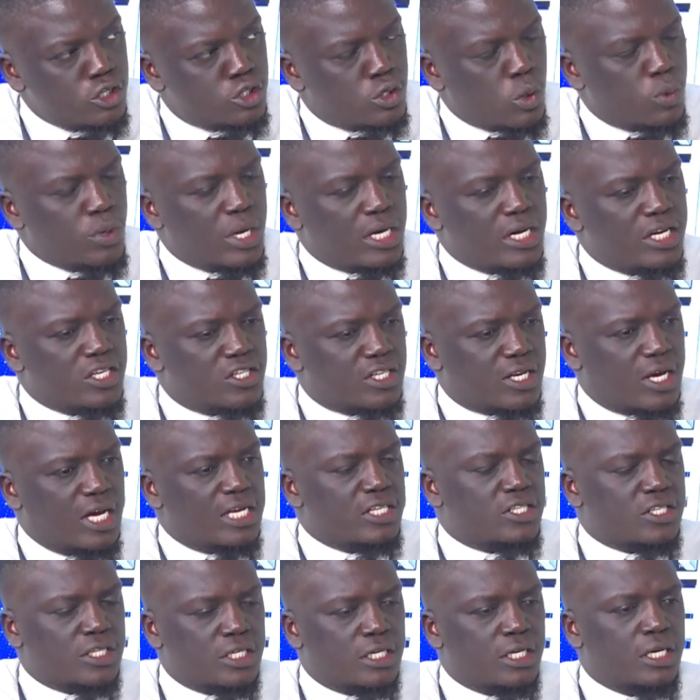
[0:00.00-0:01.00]
So we are
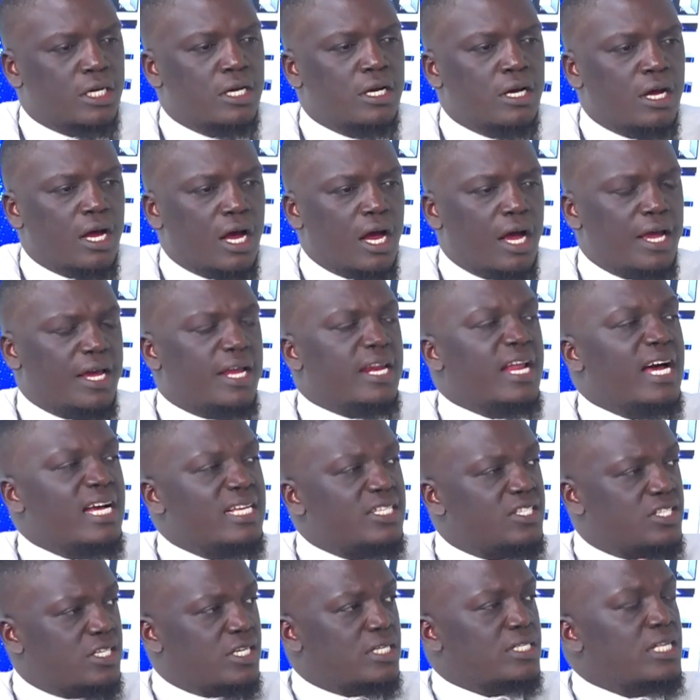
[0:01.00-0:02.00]
discussing
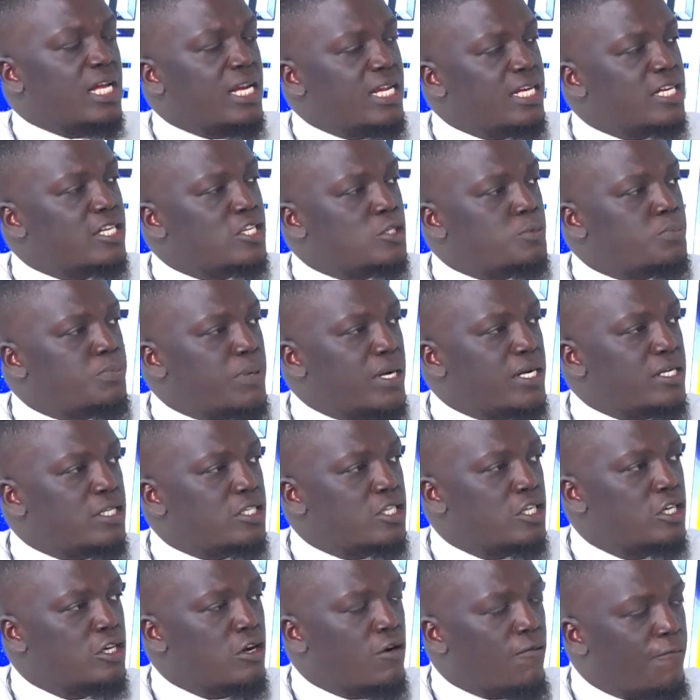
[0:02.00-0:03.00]
enhancing the league's
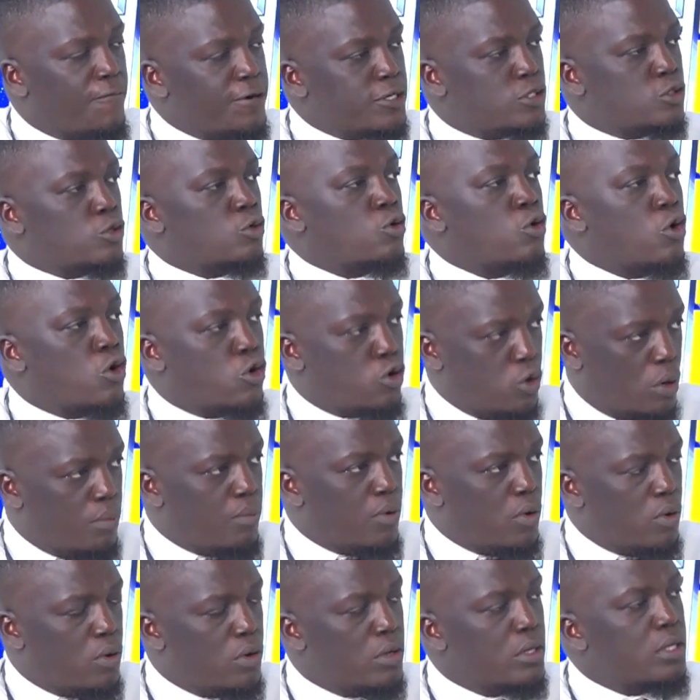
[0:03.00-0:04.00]
brand for it to go
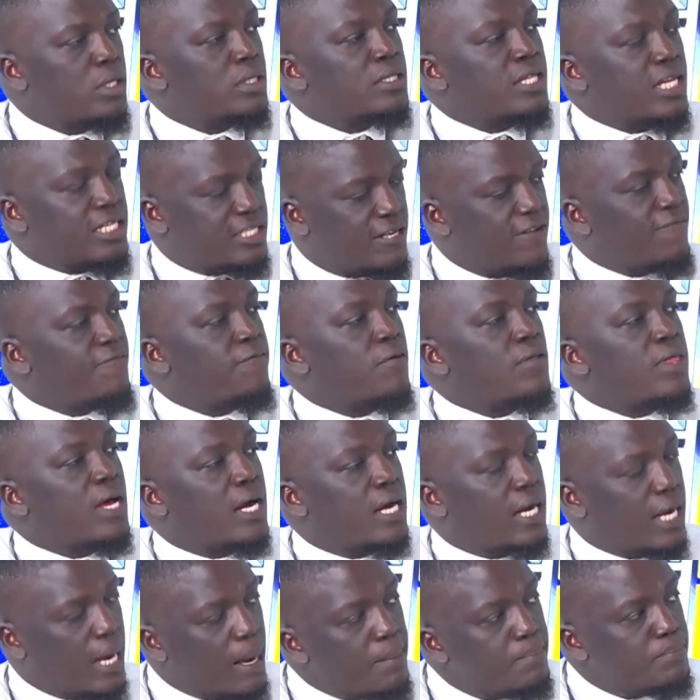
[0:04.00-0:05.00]
global. The same for the
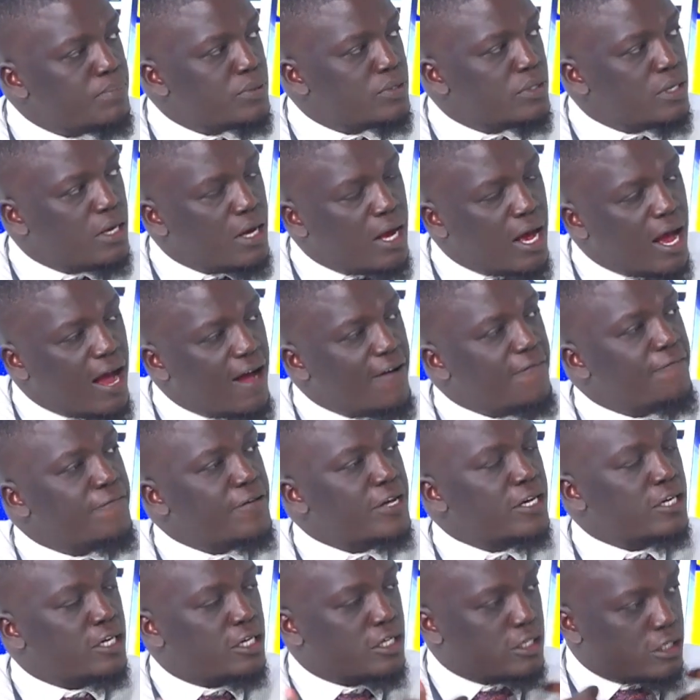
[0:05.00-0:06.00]
clubs,
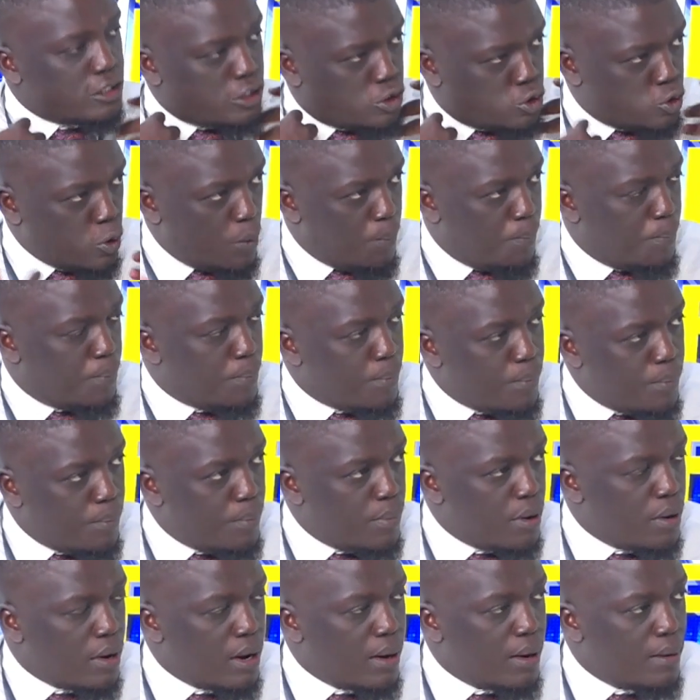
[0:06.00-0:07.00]
having top
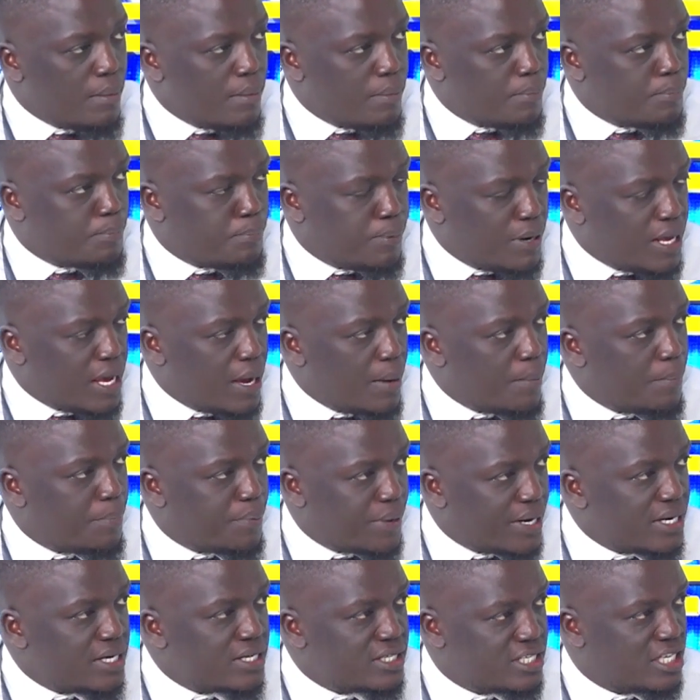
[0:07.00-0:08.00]
player
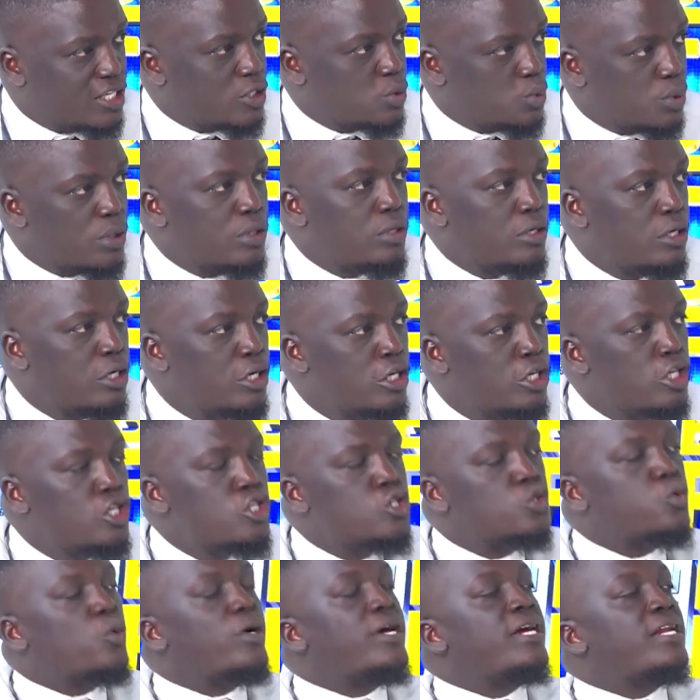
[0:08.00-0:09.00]
brands as well
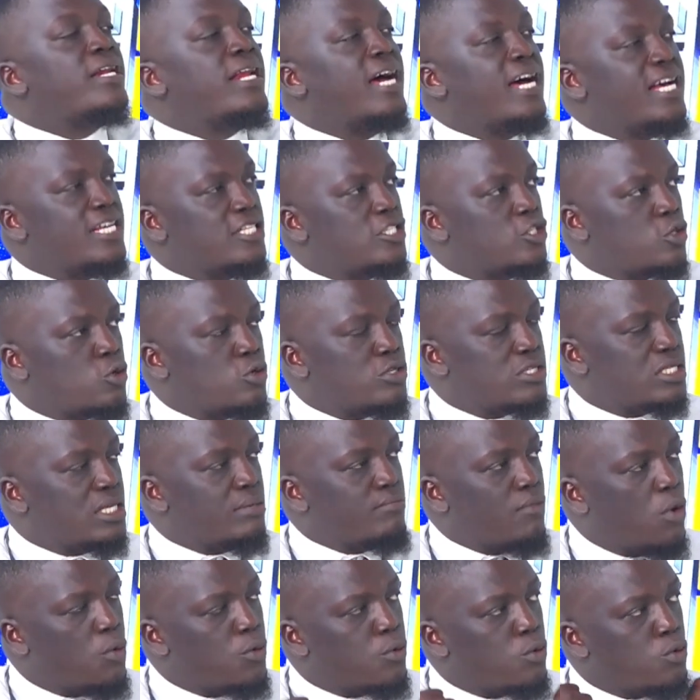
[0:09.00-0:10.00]
to enhance, because the
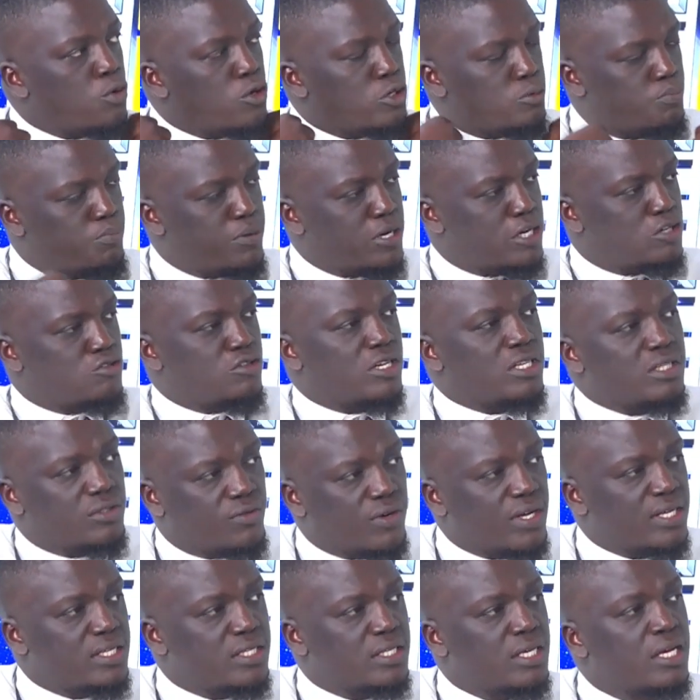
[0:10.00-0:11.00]
more we do those big
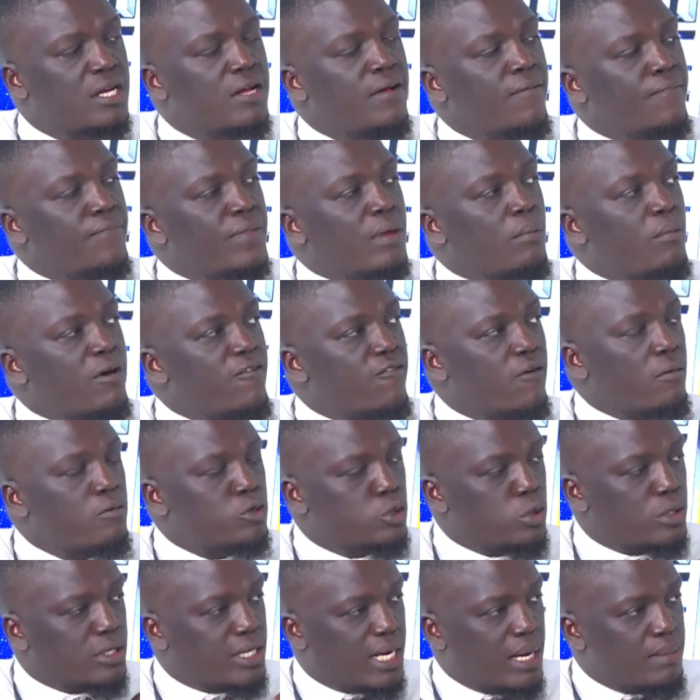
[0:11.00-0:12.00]
transfers, the more
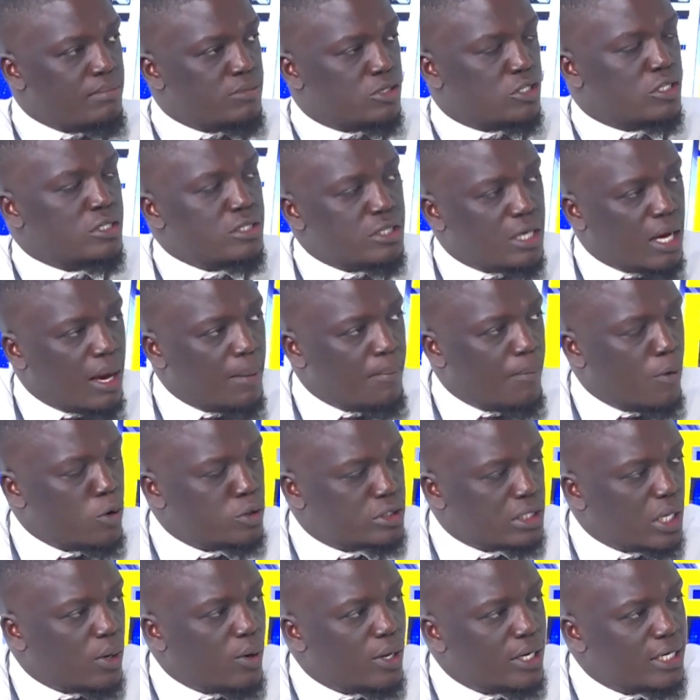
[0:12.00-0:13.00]
information comes
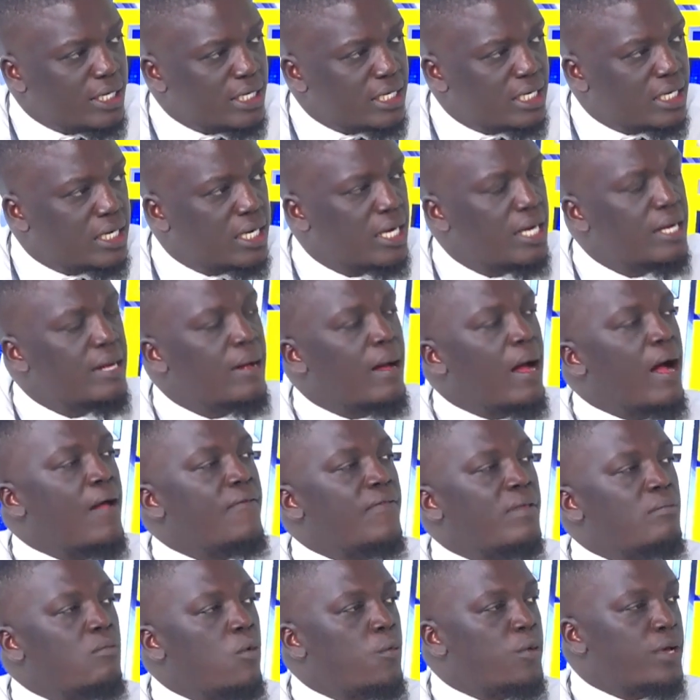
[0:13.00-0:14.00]
about our league,
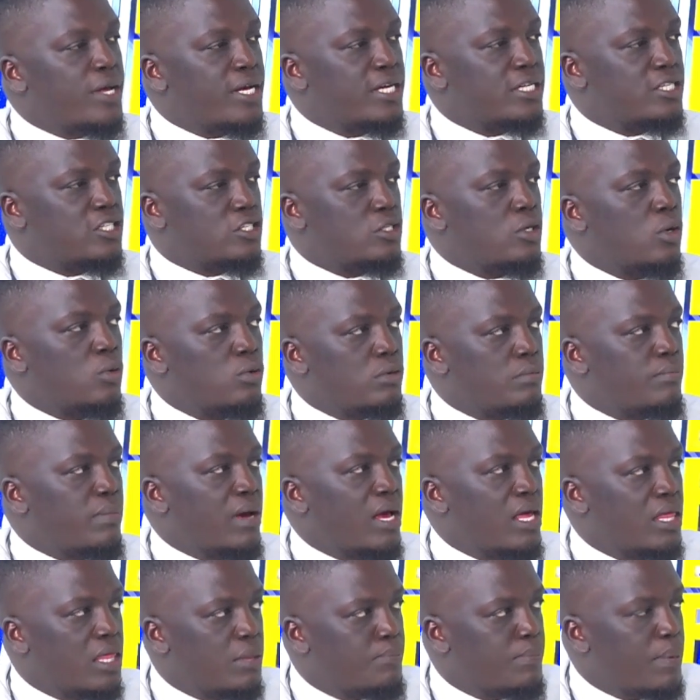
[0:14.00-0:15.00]
and the more we get known
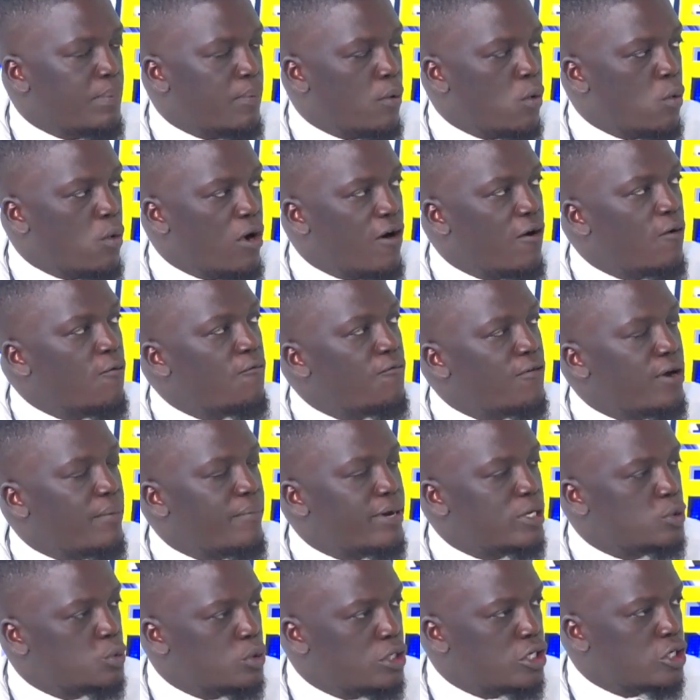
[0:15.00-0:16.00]
by people who are very
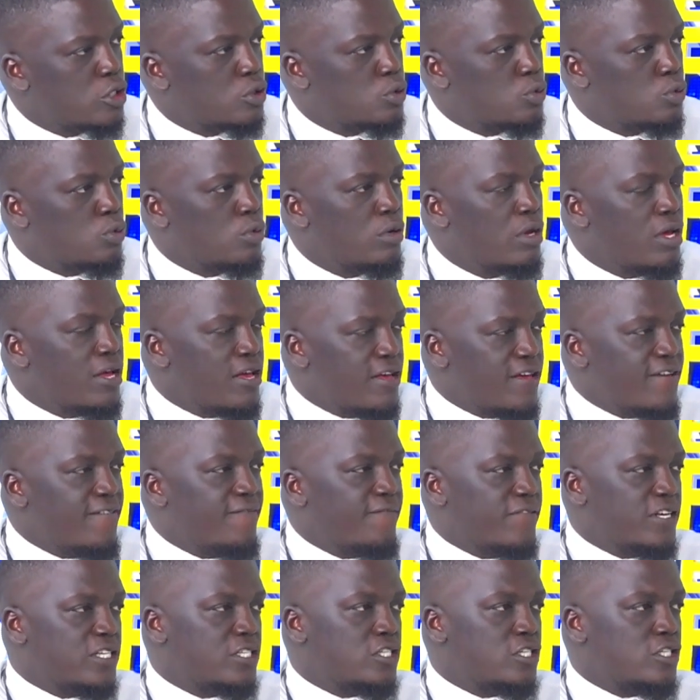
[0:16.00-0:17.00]
much willing to
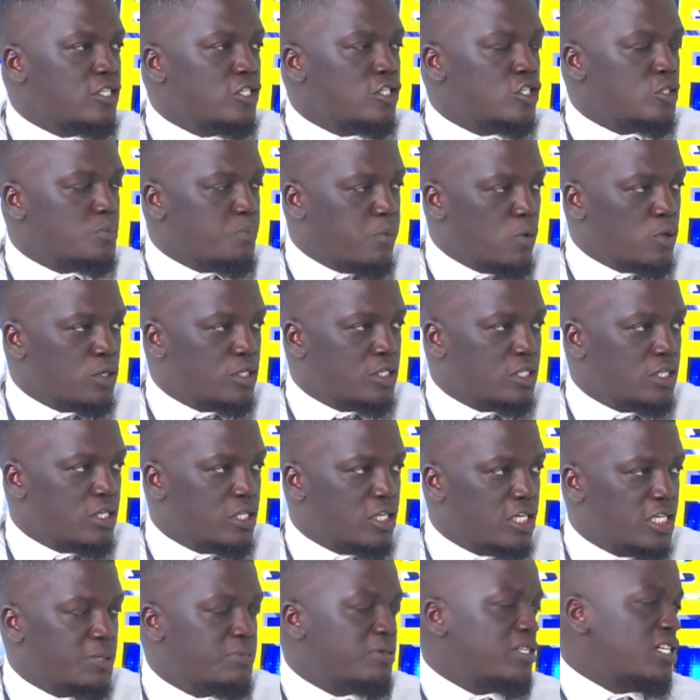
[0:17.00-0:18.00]
invest in sport,
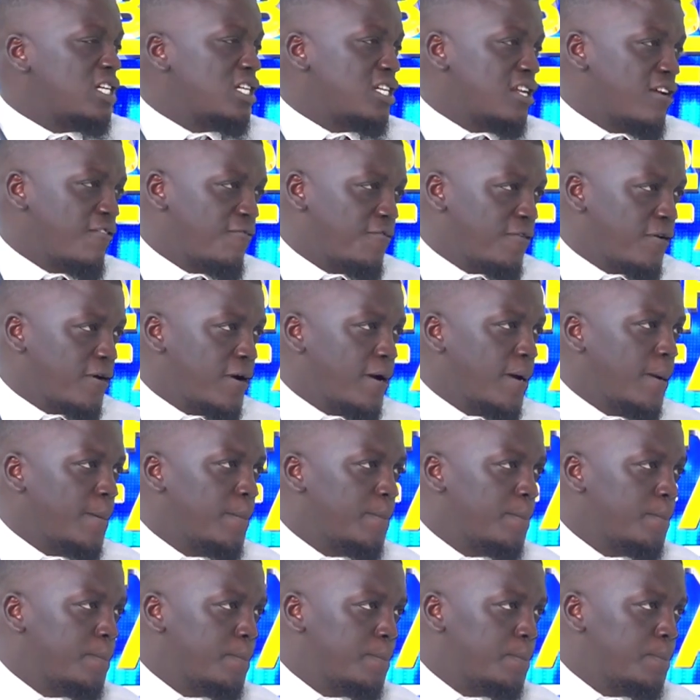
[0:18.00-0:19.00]
especially in Africa.
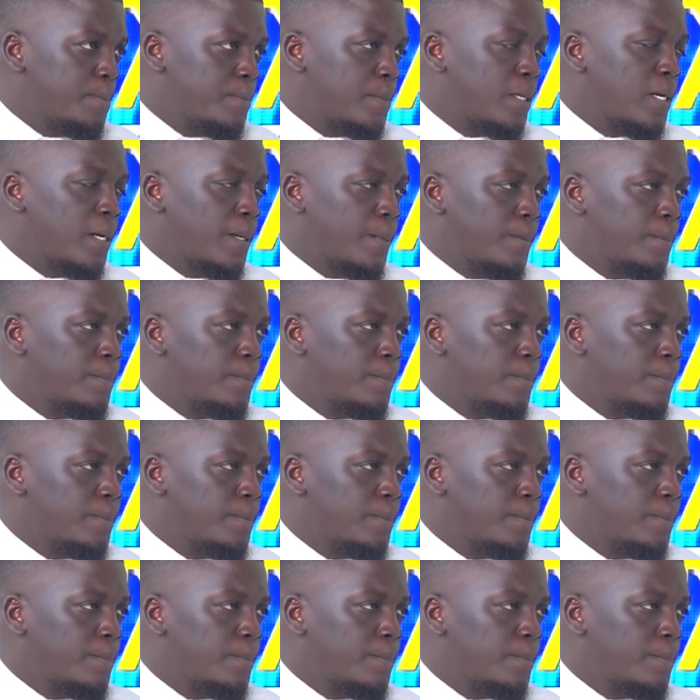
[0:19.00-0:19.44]
Okay. Yeah.